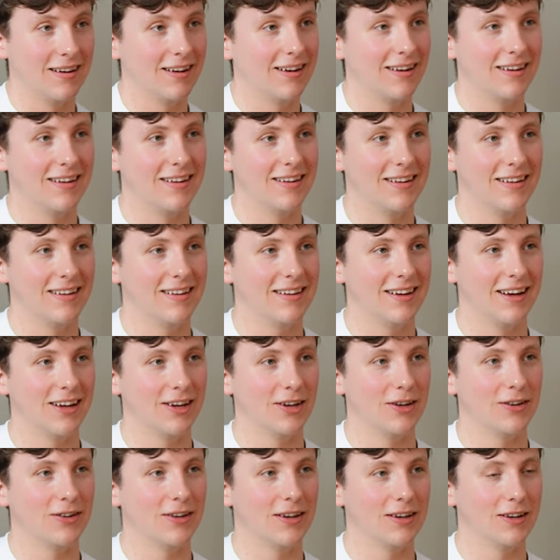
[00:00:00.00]
It's crazy. I
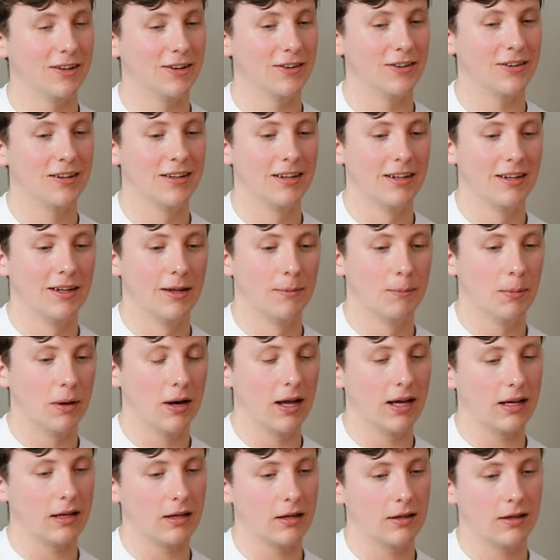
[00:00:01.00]
don't. But
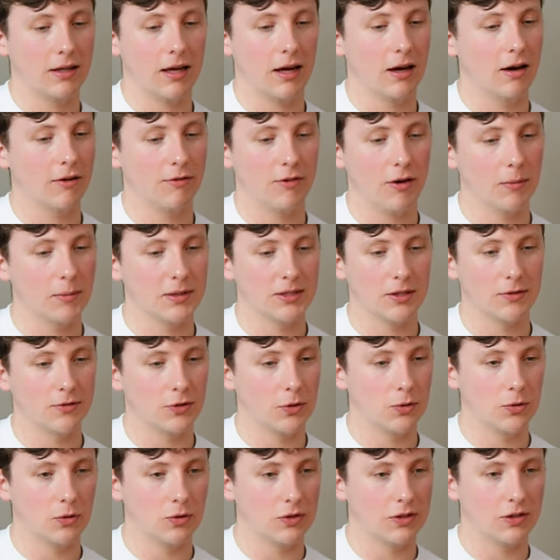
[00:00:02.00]
like, yeah, I find myself
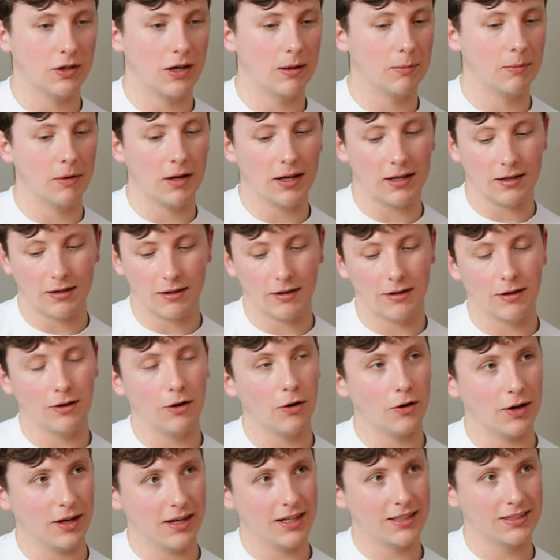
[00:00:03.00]
doing all the time, like
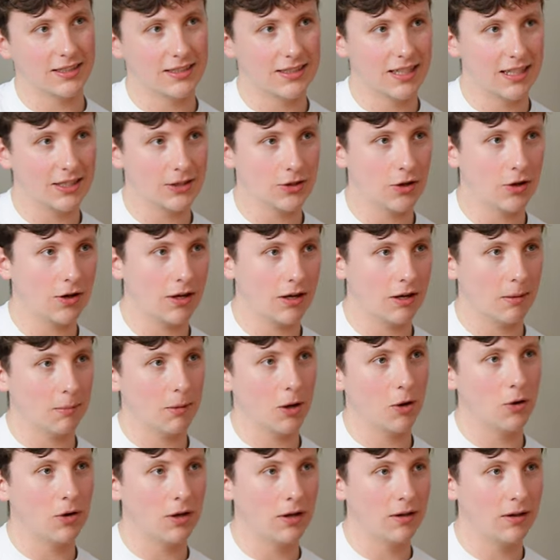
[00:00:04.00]
logging into TikTok and
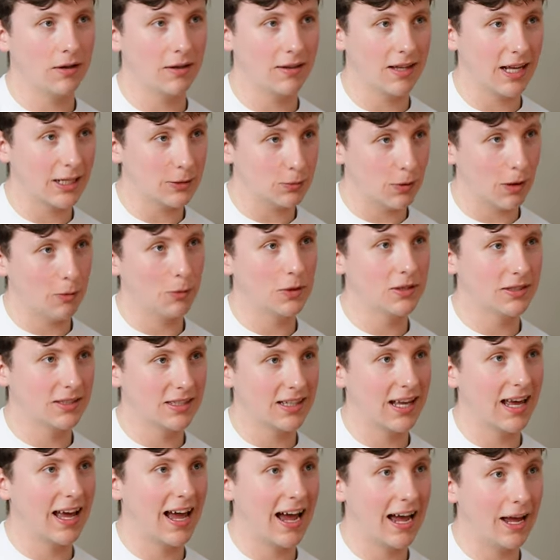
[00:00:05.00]
uploading. That's why I want
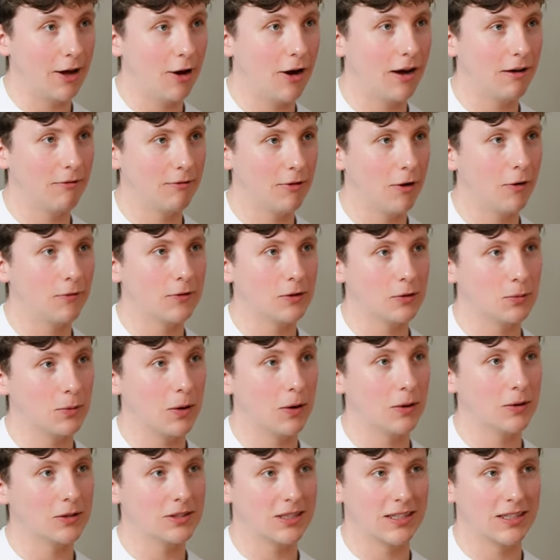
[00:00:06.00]
to get AI involved as well.